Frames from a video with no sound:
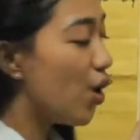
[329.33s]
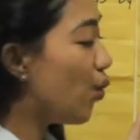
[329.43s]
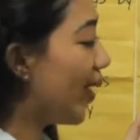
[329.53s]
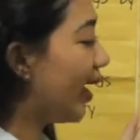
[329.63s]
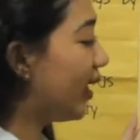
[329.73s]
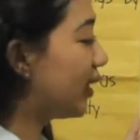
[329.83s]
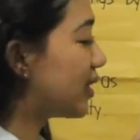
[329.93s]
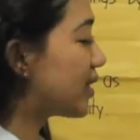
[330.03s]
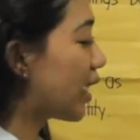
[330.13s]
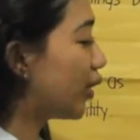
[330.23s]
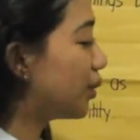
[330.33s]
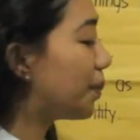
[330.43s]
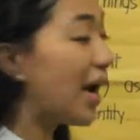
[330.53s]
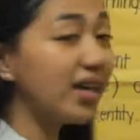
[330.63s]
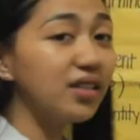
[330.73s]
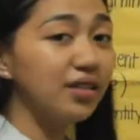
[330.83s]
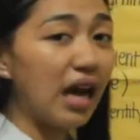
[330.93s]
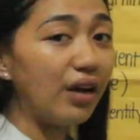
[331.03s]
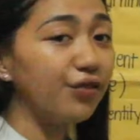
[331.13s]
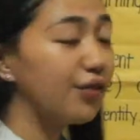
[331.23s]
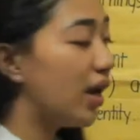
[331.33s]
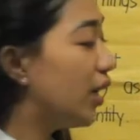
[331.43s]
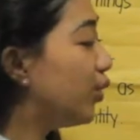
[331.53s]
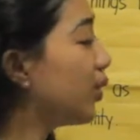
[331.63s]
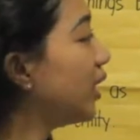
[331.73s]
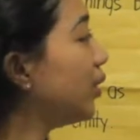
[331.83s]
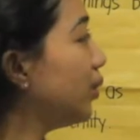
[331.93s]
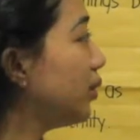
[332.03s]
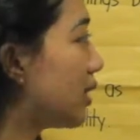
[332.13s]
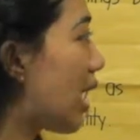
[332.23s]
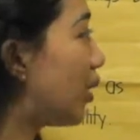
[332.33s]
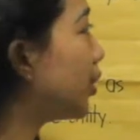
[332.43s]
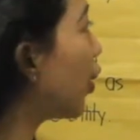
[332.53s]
While in the second paragraph, you can do now